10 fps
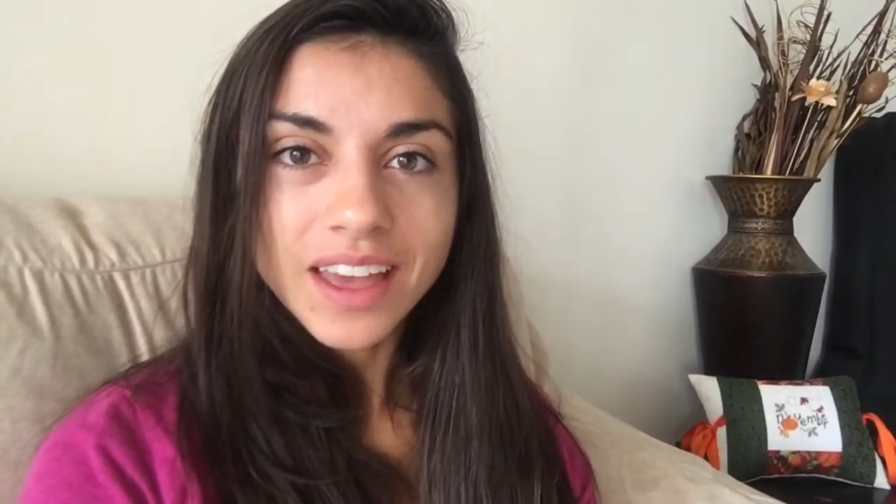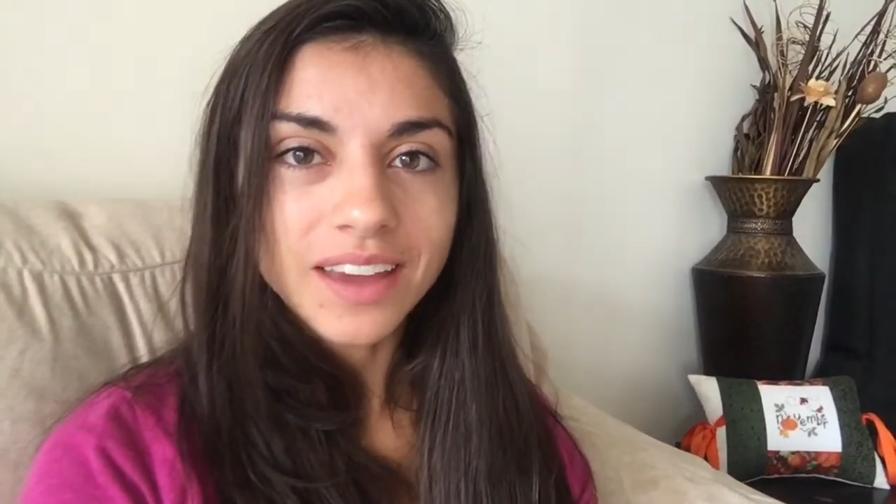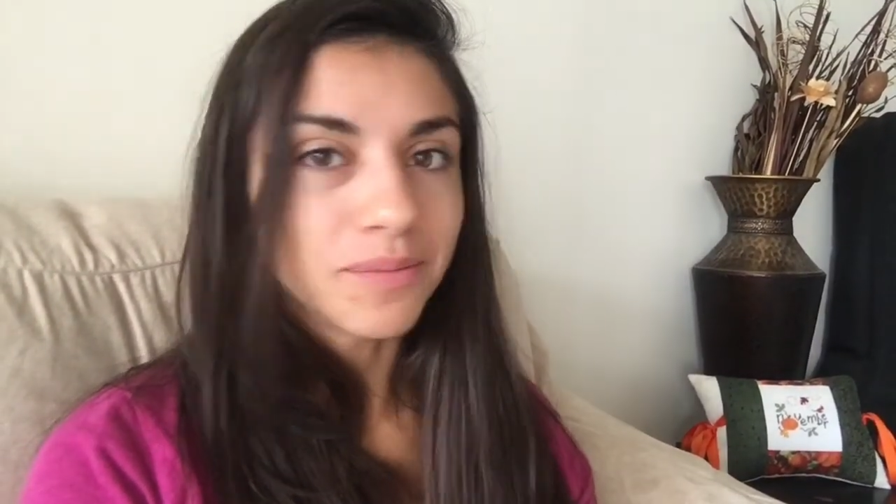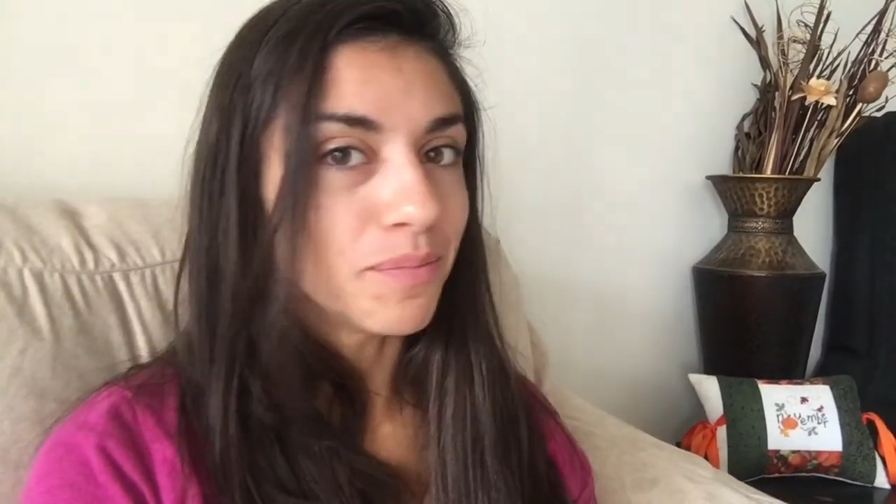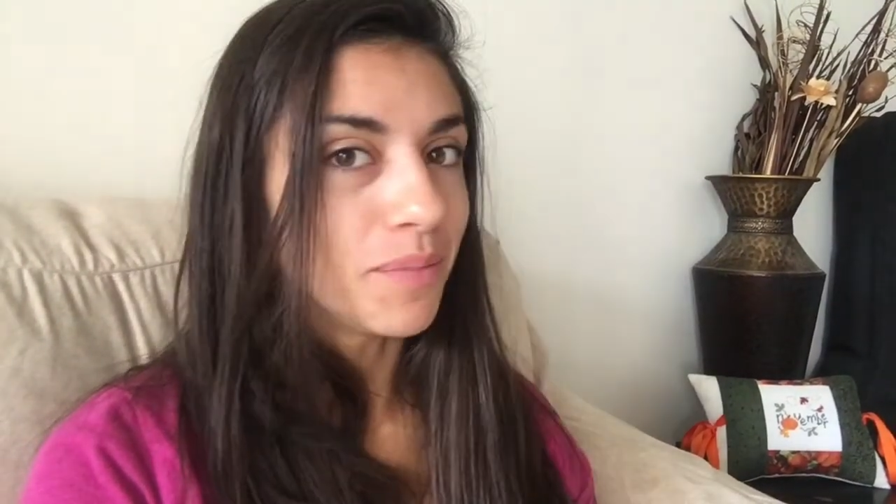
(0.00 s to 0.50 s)

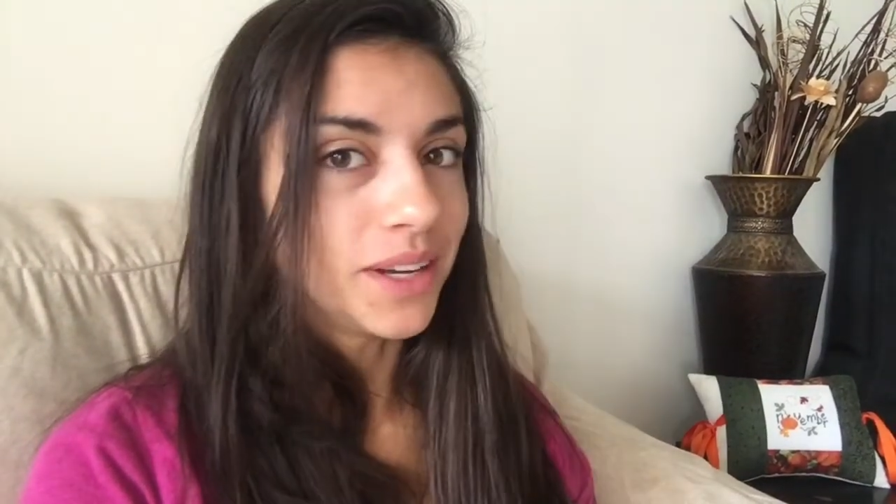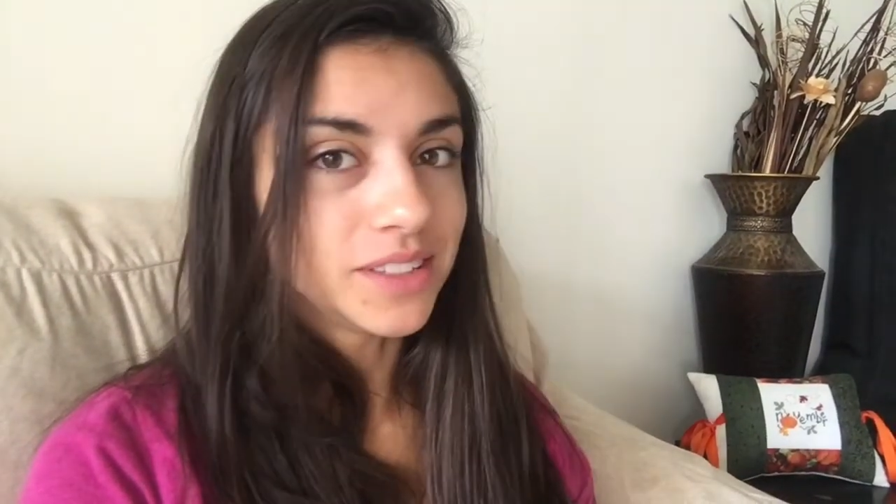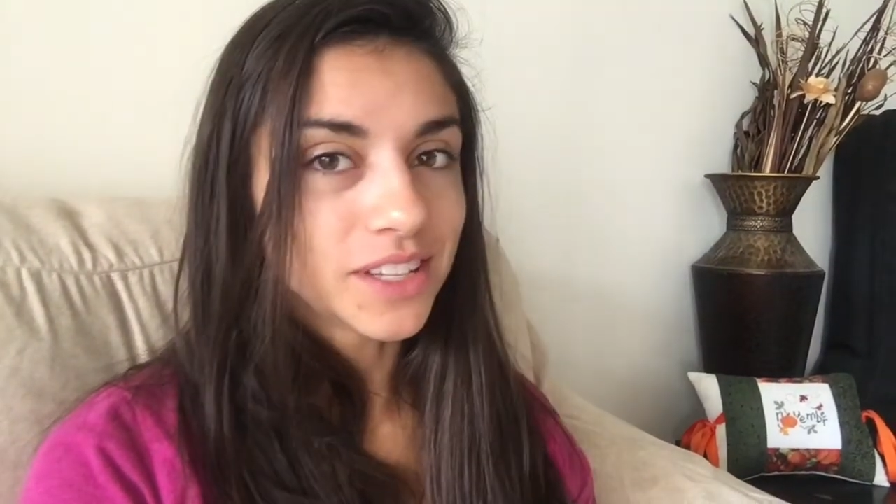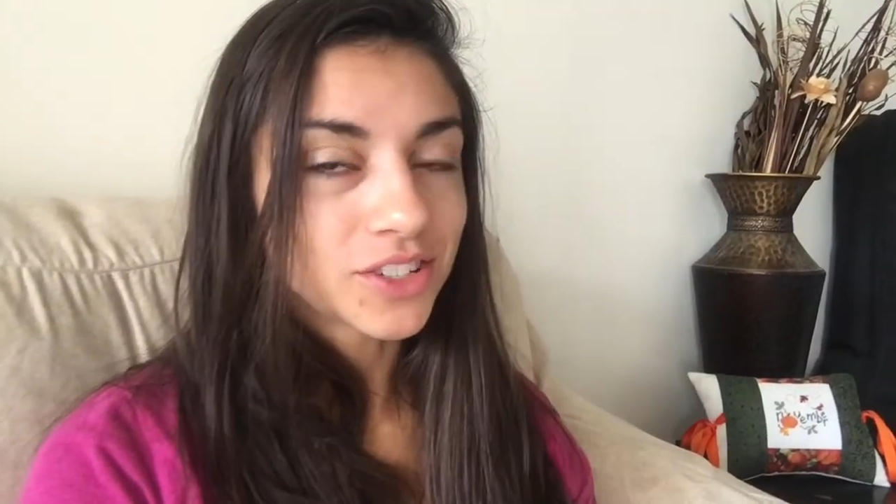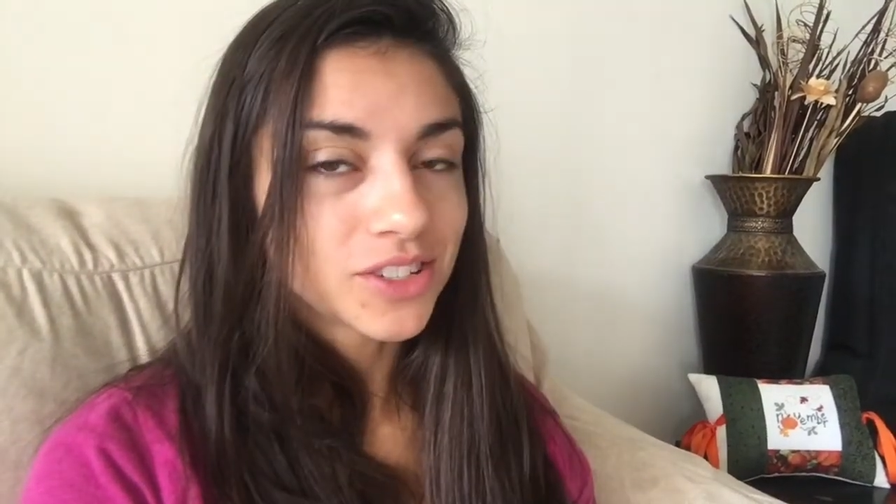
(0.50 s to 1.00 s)
And
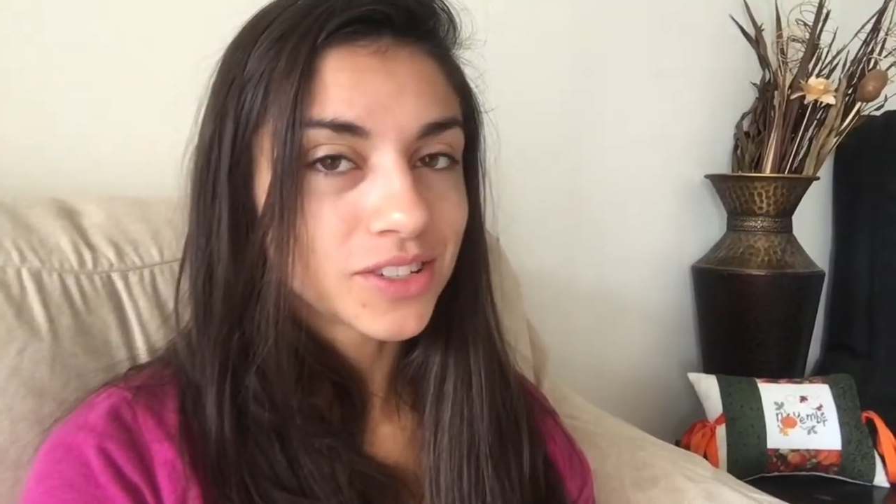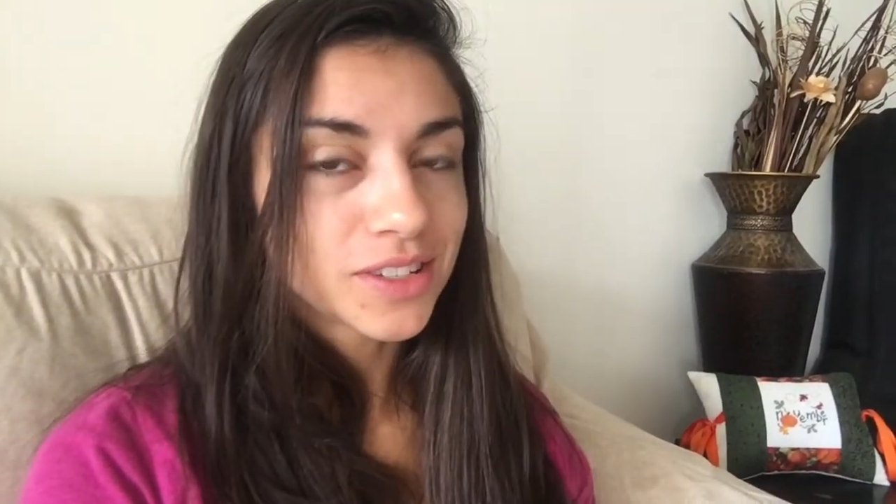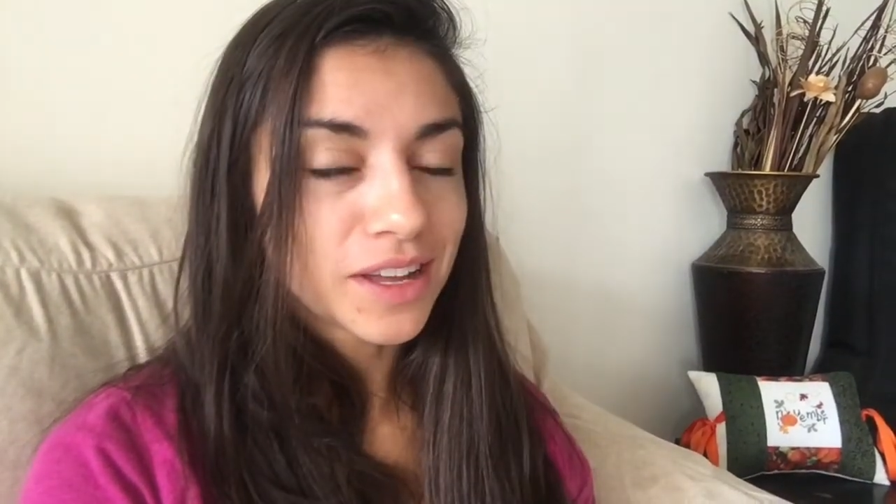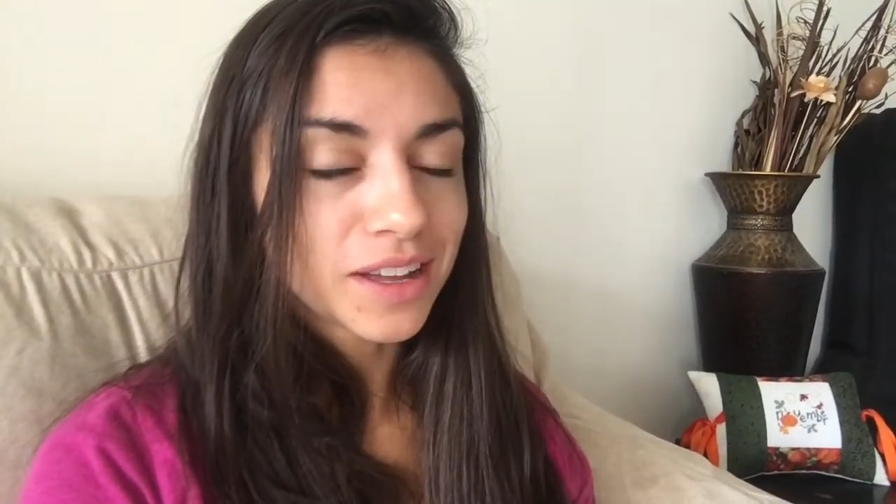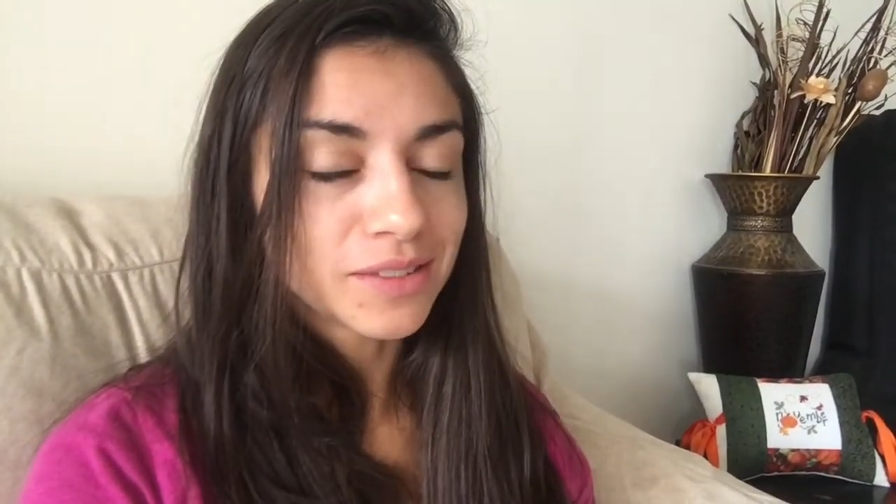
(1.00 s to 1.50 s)
meditation
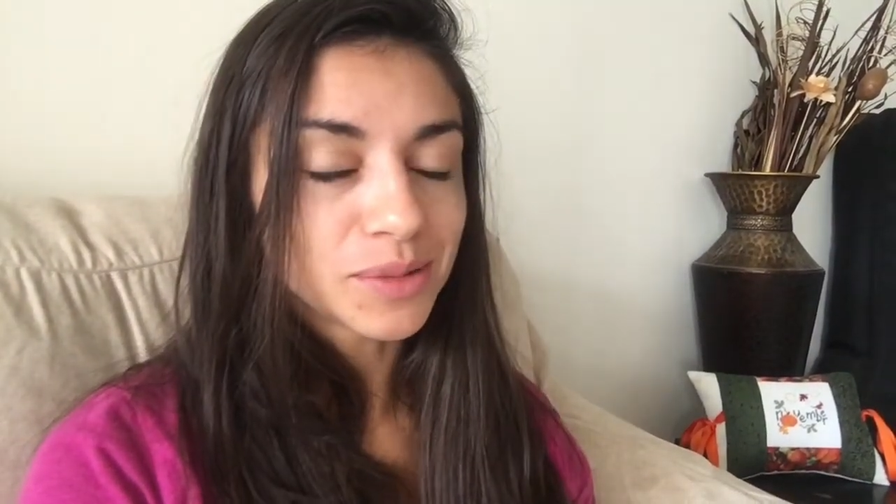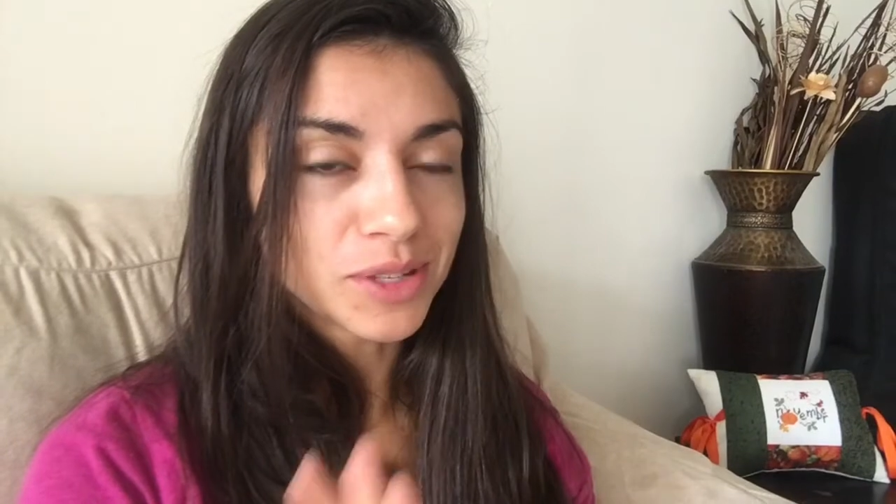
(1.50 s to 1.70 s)
does not have